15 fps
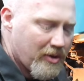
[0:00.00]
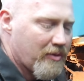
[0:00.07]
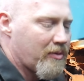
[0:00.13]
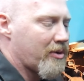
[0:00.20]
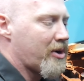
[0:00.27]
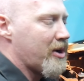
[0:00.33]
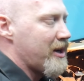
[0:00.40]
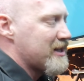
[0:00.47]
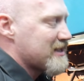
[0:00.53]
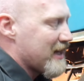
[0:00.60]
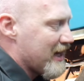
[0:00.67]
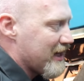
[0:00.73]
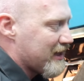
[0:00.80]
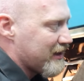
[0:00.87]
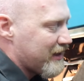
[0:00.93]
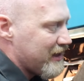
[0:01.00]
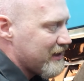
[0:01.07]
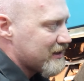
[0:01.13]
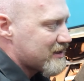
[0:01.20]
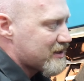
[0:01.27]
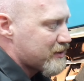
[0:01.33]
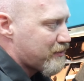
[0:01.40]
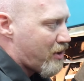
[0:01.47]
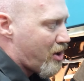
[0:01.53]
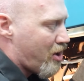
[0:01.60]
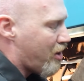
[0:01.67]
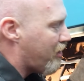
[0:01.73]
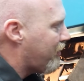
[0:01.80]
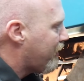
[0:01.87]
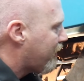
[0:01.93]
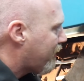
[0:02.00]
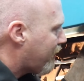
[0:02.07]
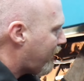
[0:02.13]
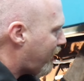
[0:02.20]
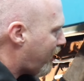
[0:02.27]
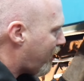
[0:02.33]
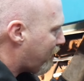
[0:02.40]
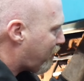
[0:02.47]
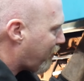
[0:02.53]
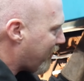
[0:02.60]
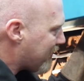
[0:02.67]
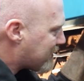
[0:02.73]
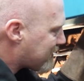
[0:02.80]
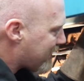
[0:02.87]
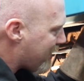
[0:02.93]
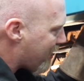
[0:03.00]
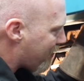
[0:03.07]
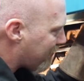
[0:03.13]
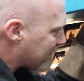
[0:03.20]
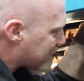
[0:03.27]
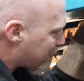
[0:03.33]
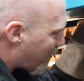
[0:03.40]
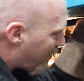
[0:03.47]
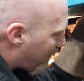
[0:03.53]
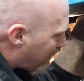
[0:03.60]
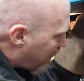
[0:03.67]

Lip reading: we're going to take these small plates here, these small